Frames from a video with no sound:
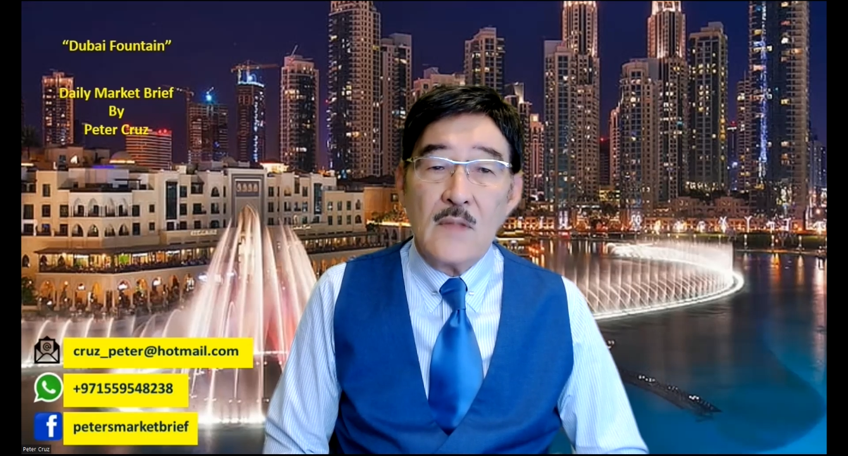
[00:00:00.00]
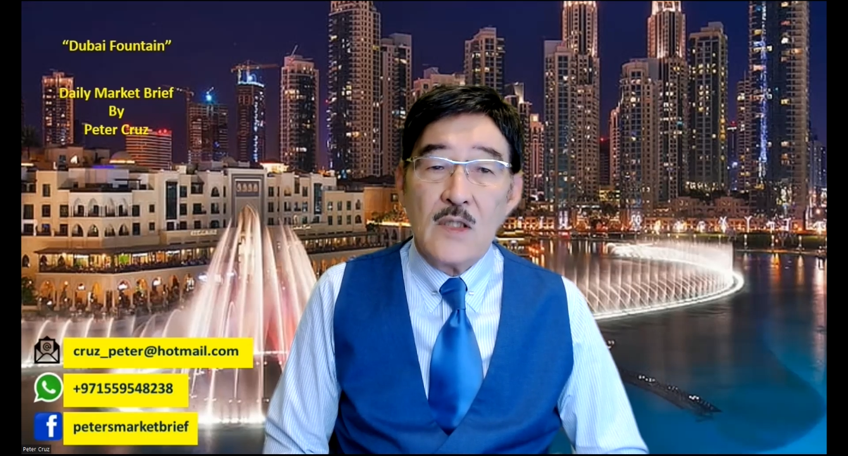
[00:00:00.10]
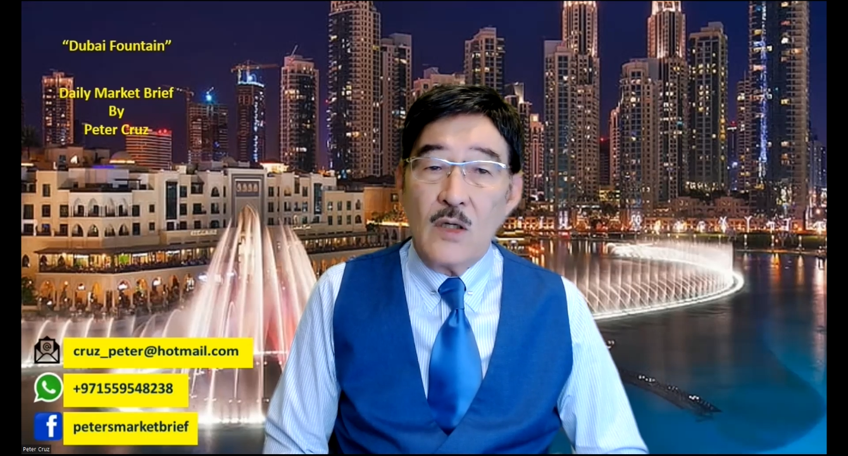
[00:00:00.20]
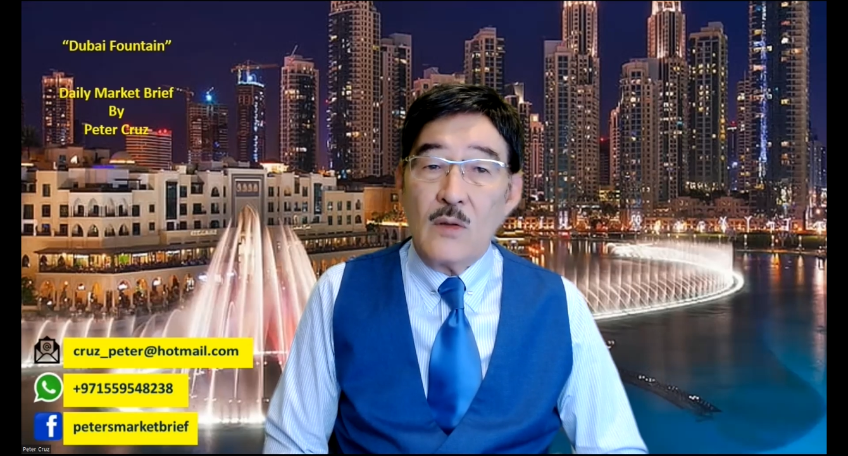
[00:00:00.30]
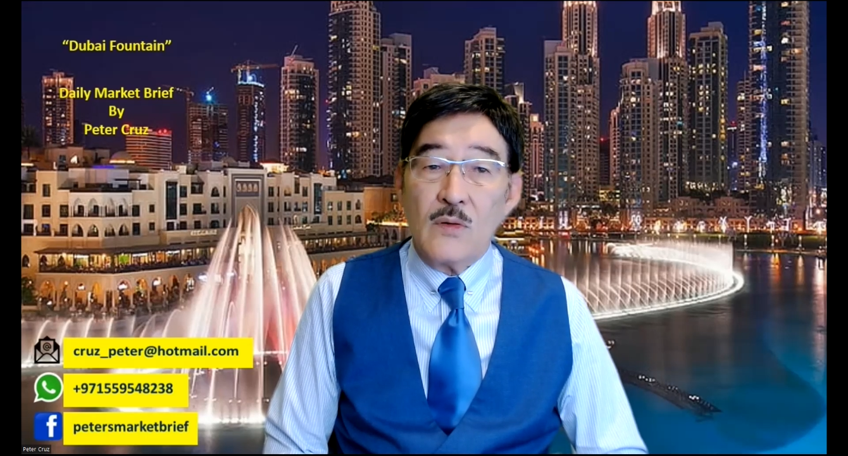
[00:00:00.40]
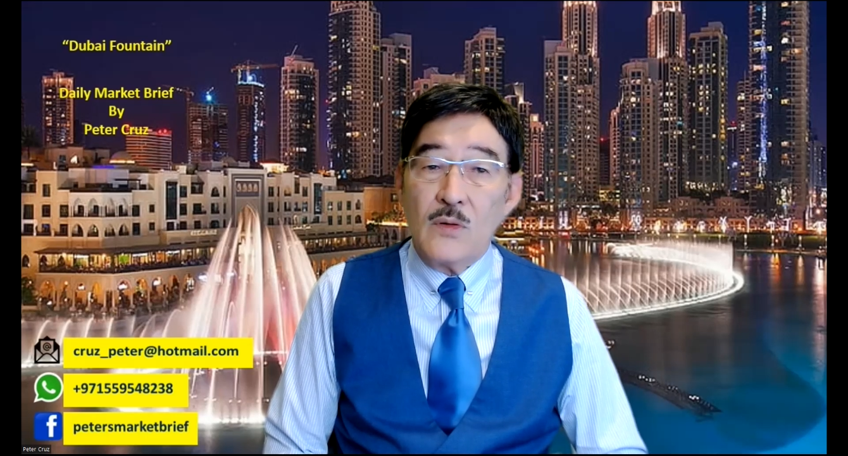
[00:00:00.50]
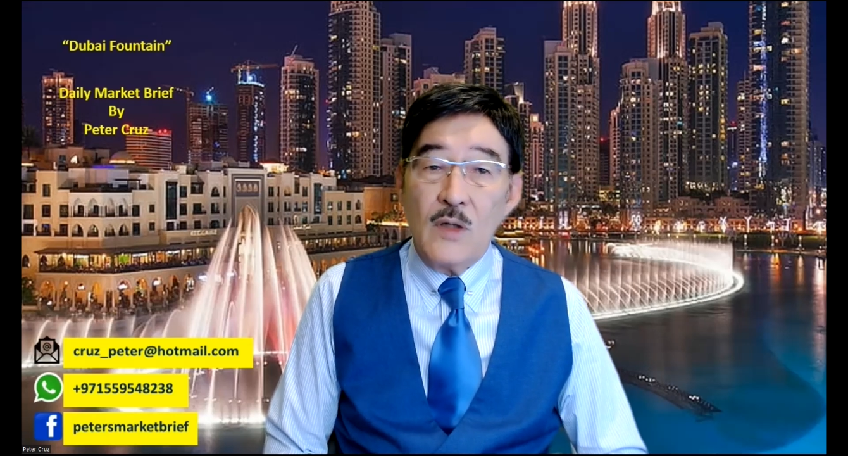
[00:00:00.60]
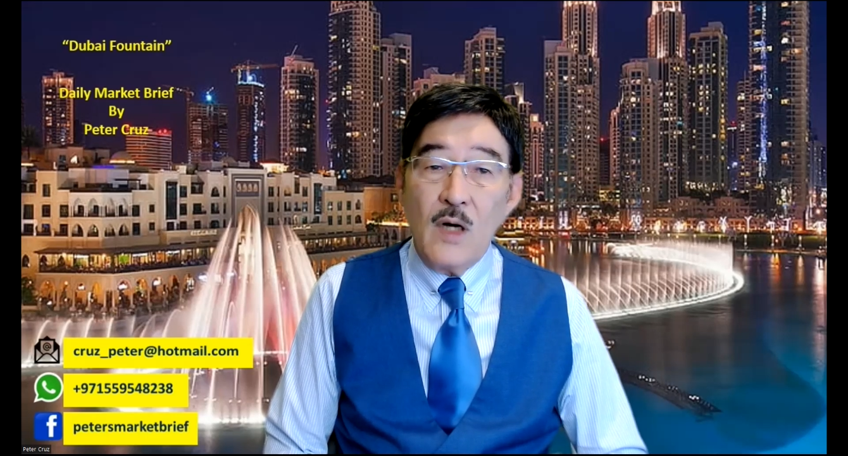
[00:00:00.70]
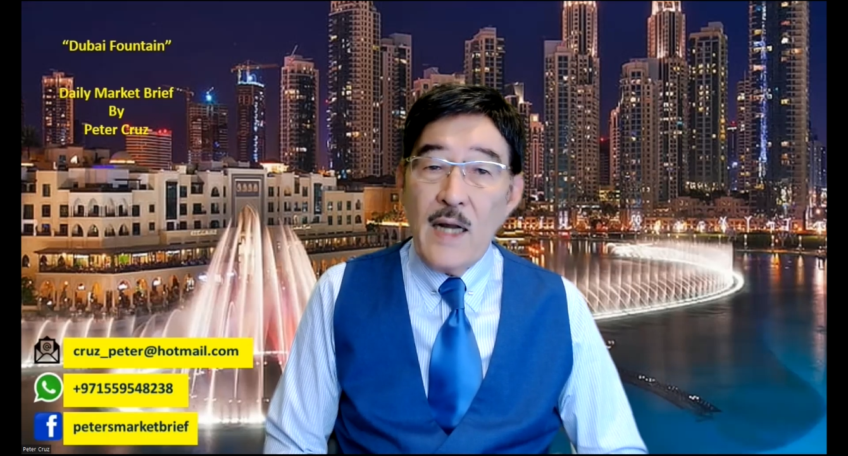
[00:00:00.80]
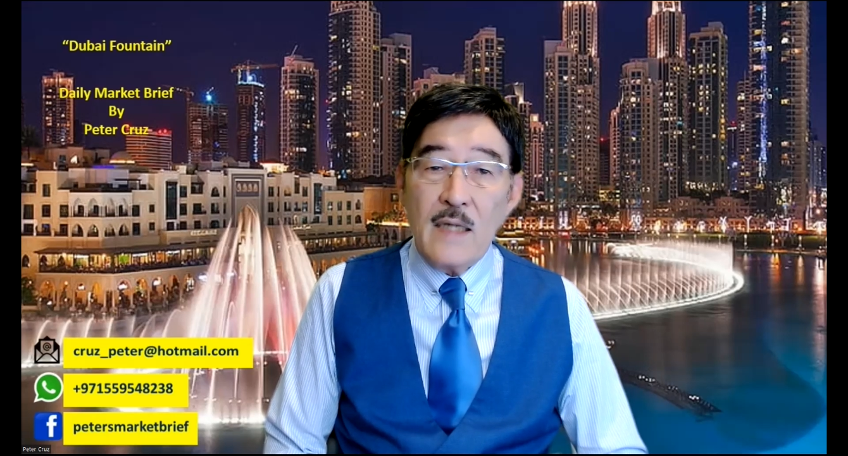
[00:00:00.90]
So do
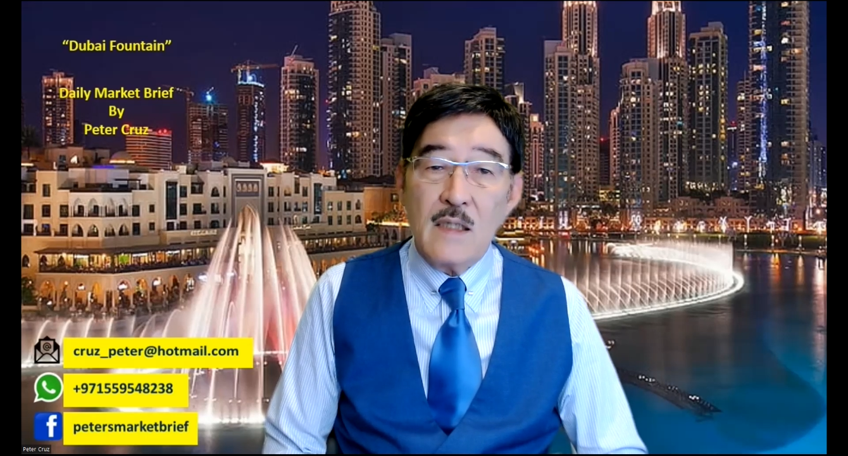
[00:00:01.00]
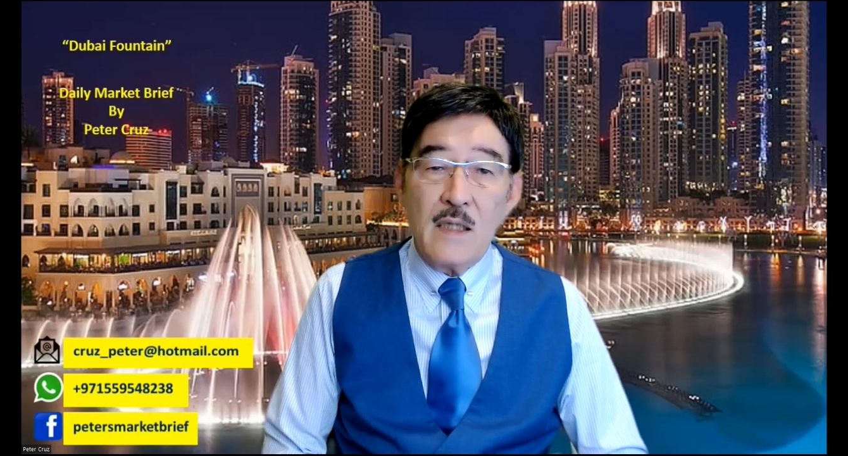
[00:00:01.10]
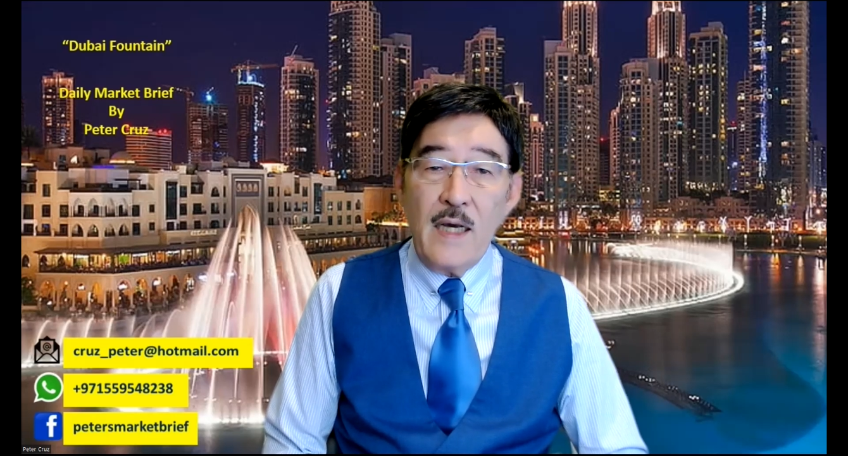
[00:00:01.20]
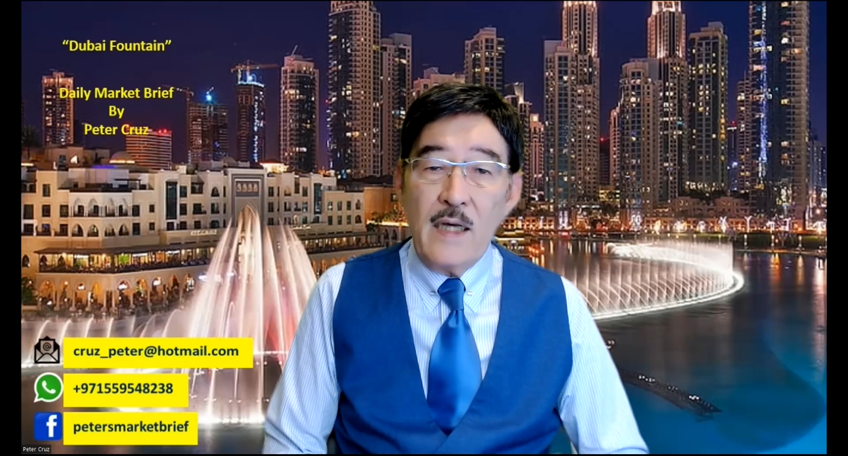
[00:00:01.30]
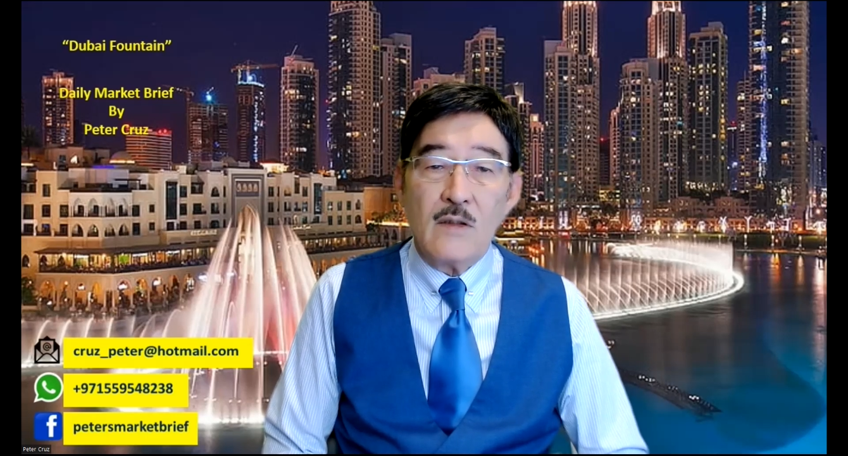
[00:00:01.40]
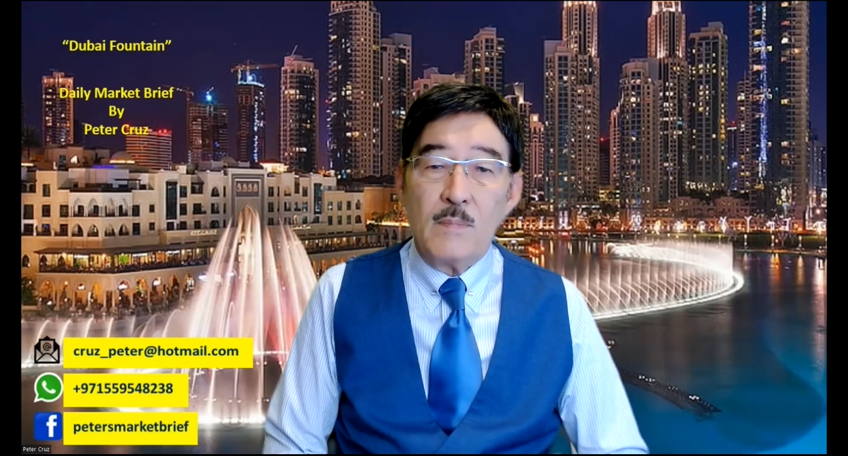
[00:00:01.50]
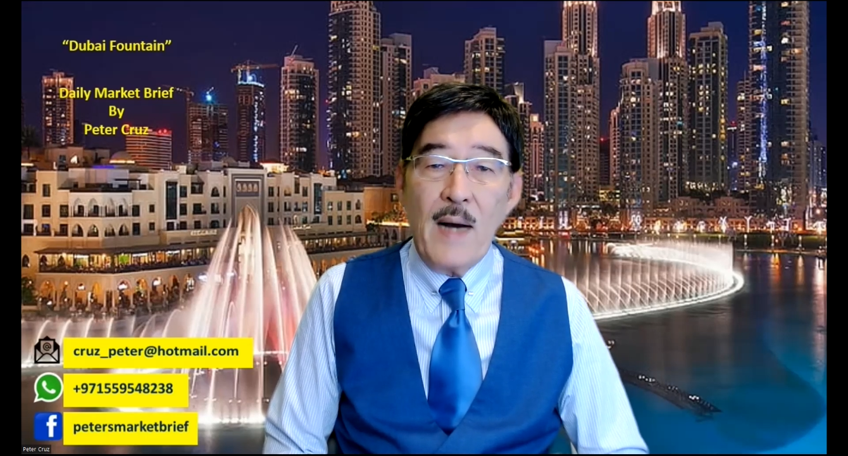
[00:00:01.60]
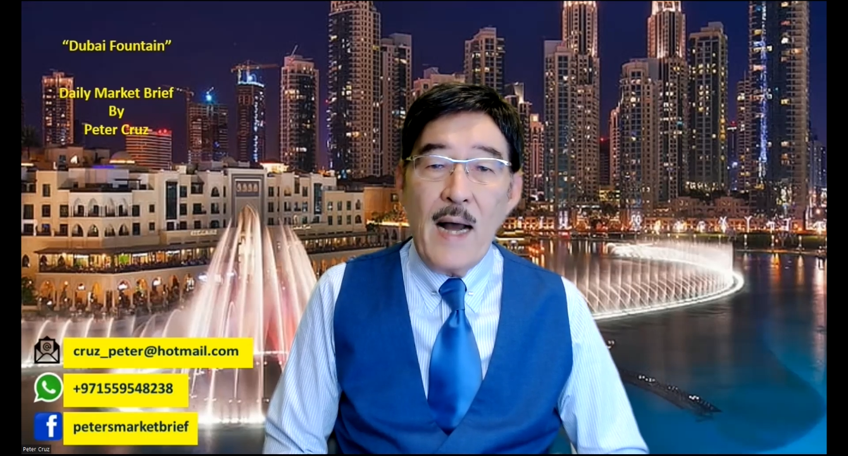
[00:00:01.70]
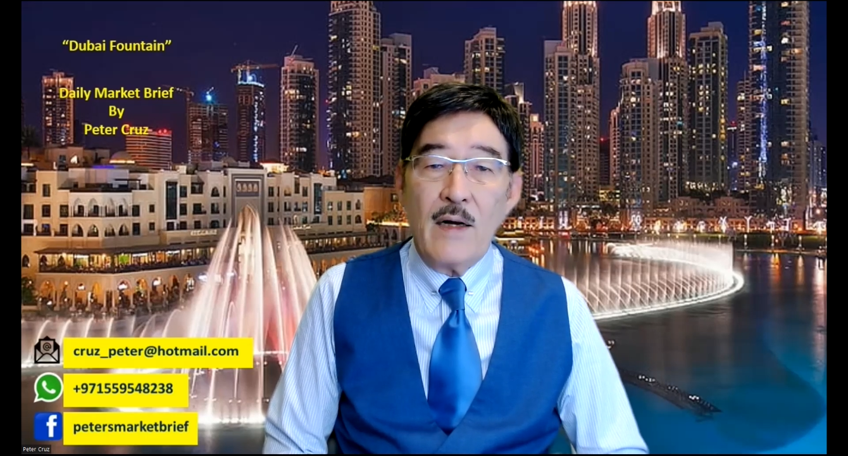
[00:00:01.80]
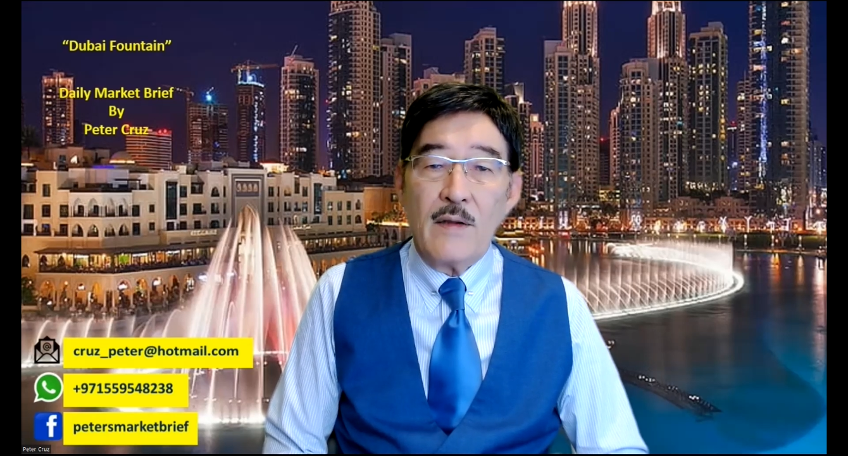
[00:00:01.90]
not hesitate to
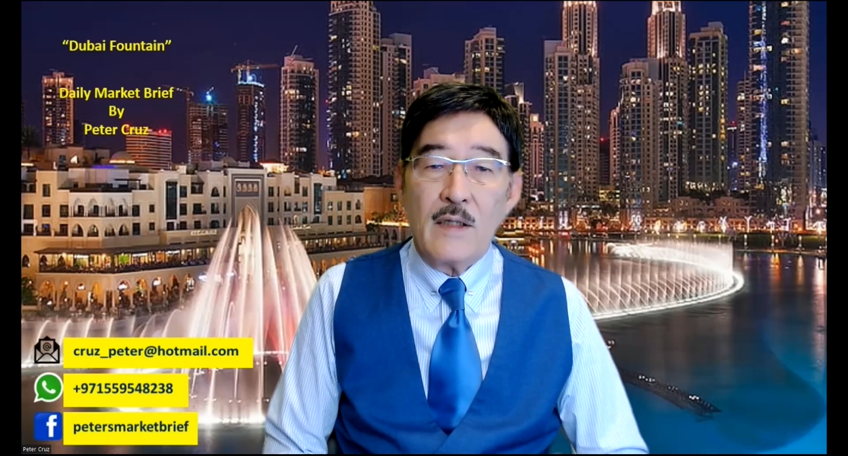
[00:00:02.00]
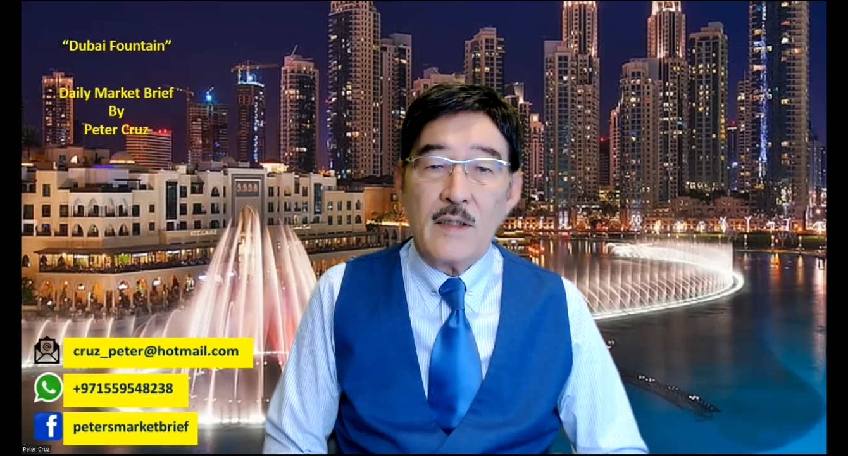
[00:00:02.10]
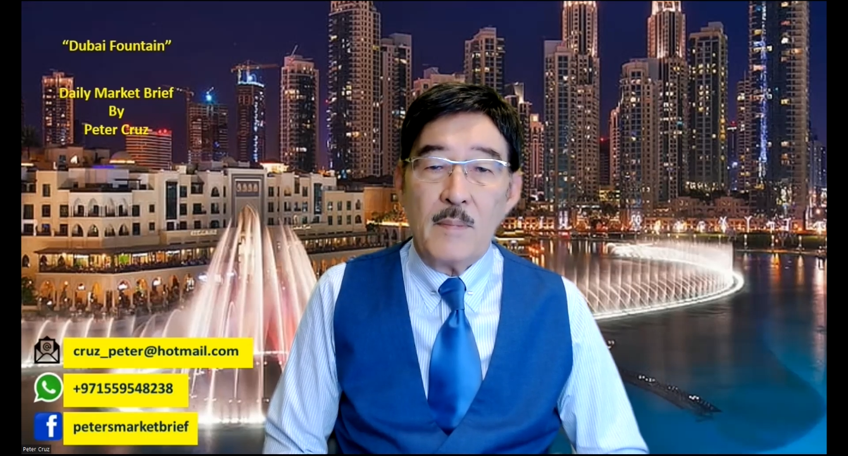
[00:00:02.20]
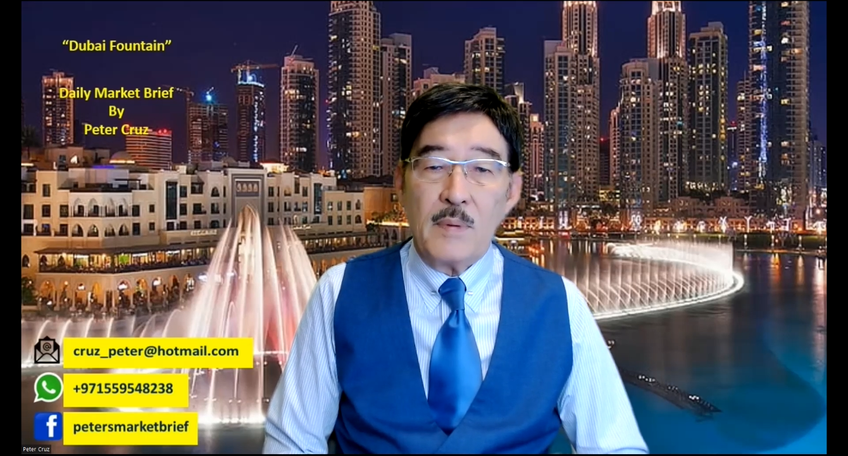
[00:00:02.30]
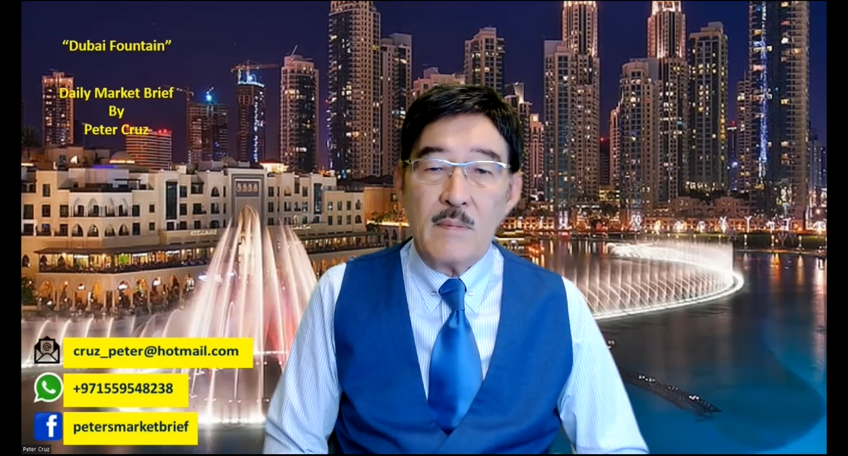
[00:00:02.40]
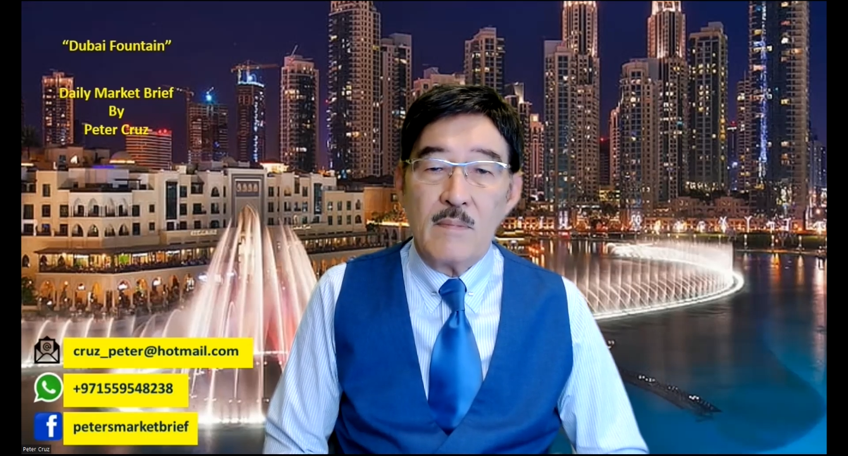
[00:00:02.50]
buy on the dip.